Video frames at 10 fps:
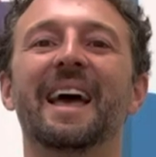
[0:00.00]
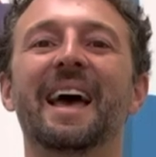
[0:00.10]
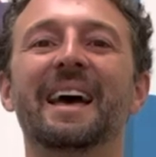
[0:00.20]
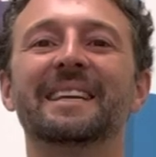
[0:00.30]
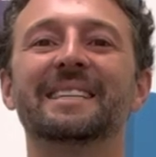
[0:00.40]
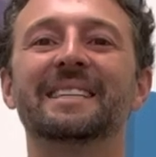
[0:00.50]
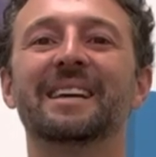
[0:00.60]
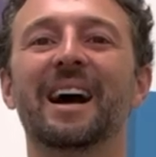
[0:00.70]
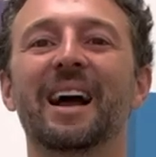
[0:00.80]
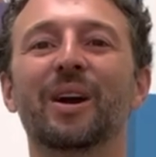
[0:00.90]
and
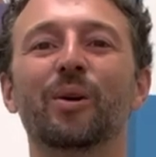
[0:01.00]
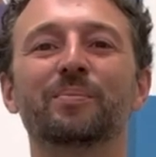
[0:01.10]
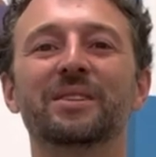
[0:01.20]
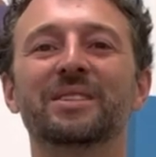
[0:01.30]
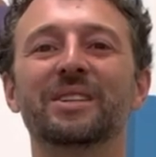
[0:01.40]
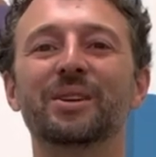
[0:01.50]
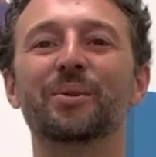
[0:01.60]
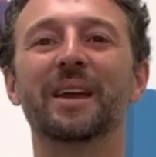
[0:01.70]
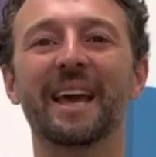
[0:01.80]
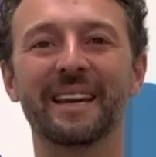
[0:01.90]
I hope to see you
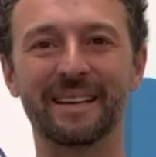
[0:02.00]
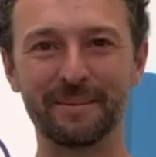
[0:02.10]
again.